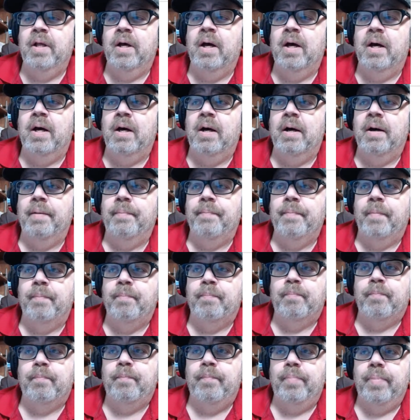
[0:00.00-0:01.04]

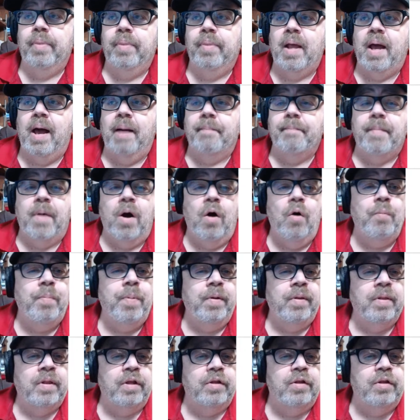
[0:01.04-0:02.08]
I'm
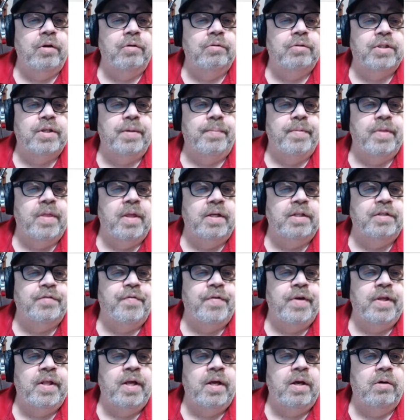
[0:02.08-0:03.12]
hoping to do some of these
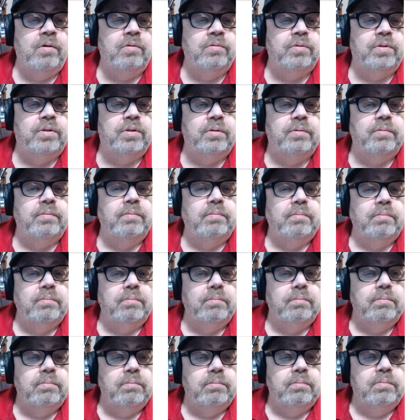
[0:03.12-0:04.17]
videos
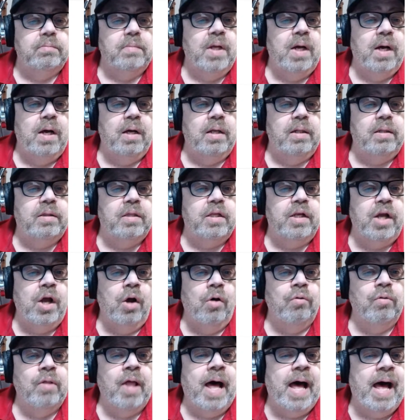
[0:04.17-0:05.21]
to
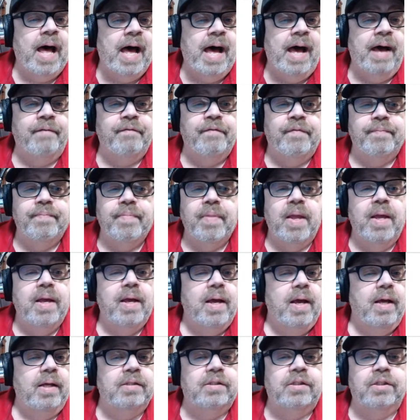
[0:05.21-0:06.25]
go live
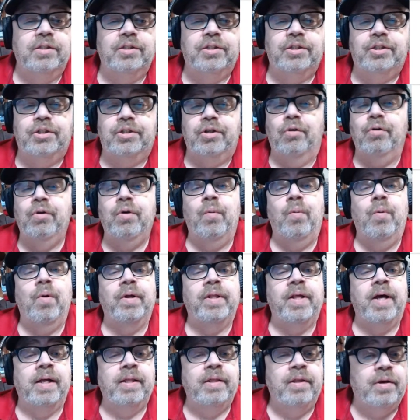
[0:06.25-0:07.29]
and just show you
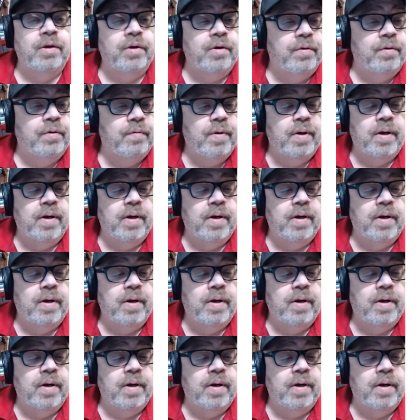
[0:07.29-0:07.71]
what I do.